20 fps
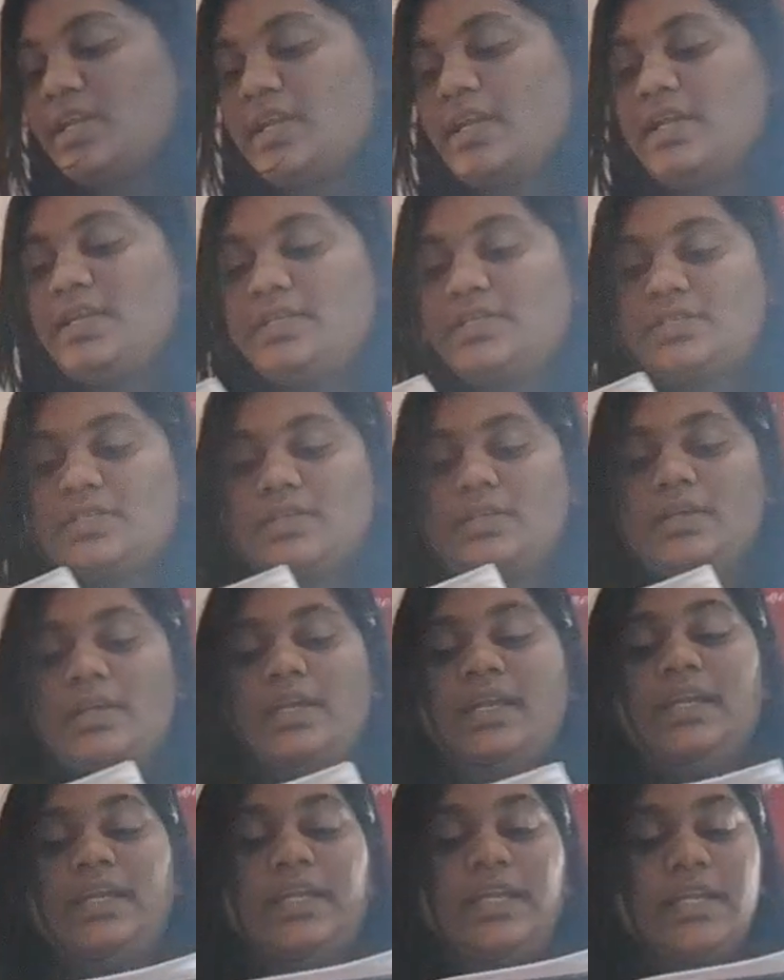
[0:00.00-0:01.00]
range
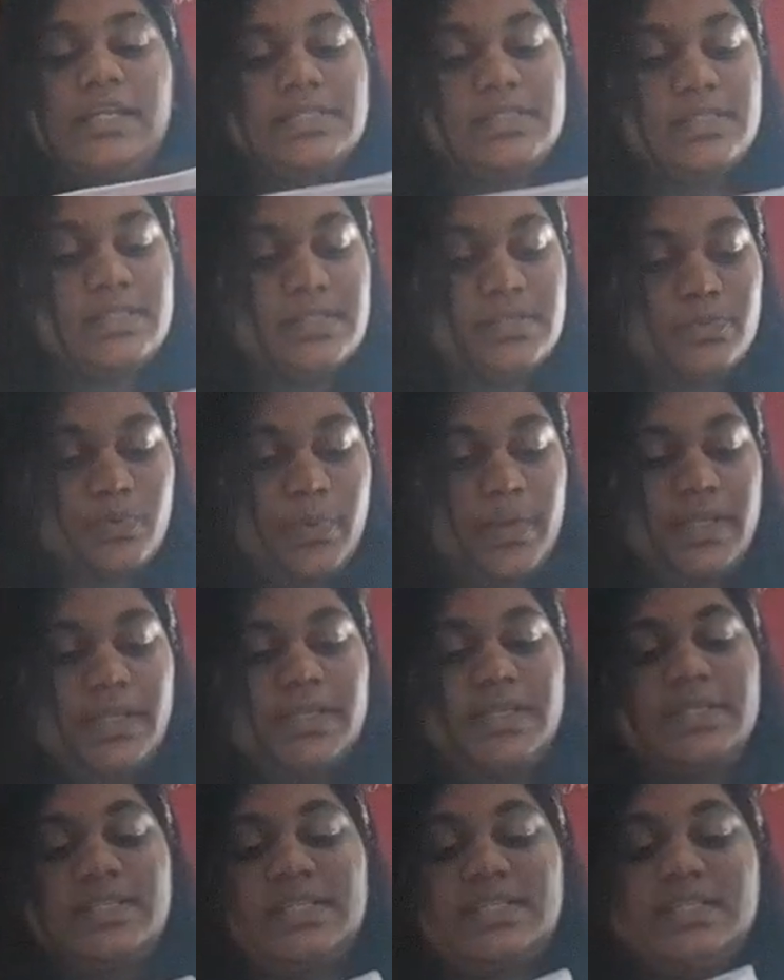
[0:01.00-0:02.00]
increases
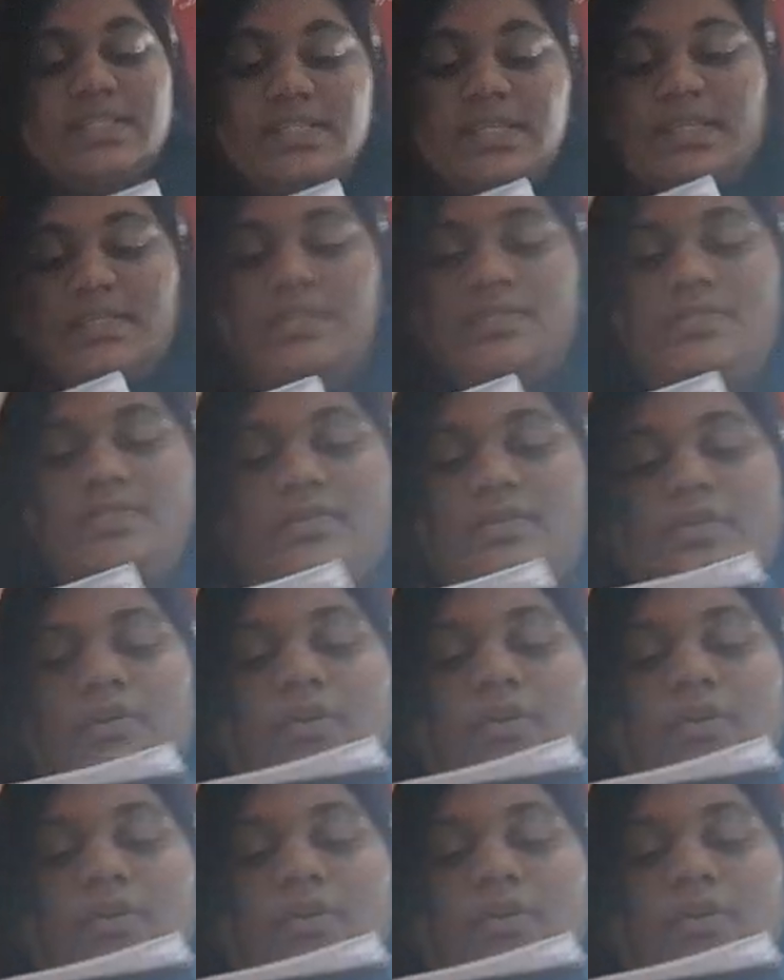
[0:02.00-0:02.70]
with distance